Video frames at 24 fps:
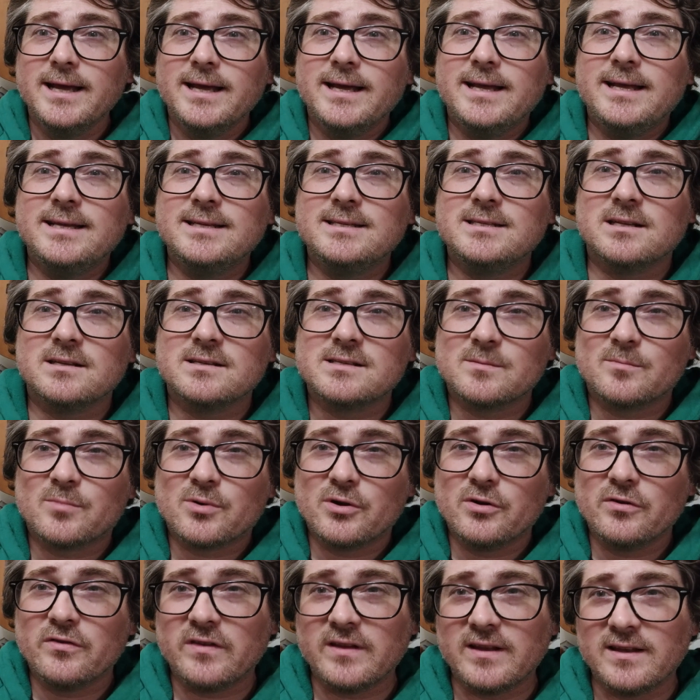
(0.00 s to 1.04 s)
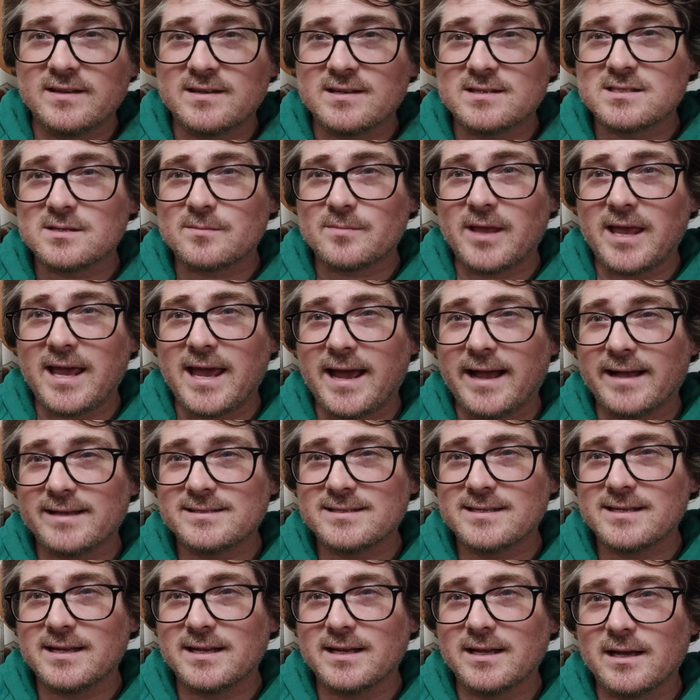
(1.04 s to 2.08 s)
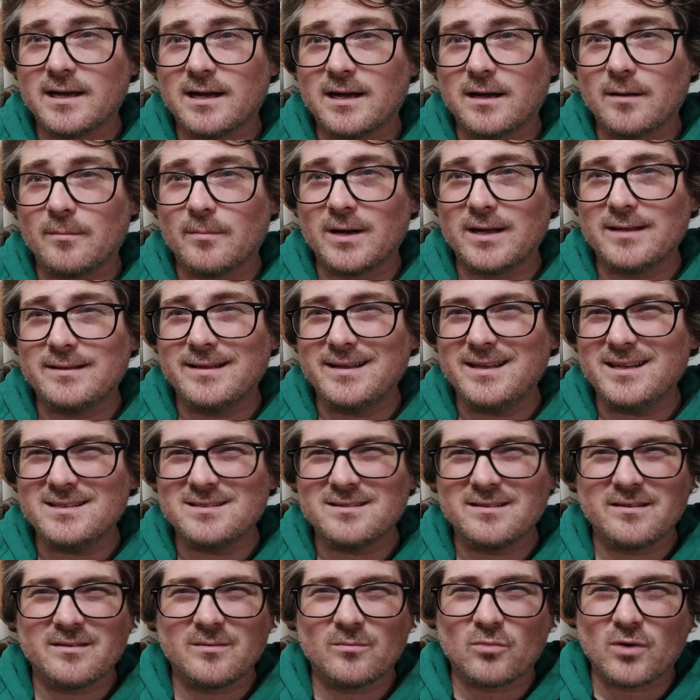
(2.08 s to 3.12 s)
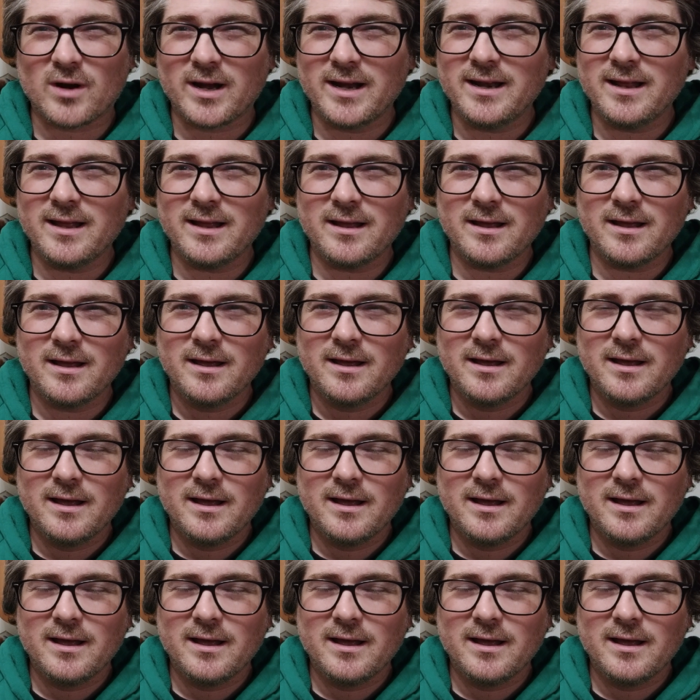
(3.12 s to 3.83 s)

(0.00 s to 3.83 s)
He's done some producing, he's done some casting, I think he's done some writing,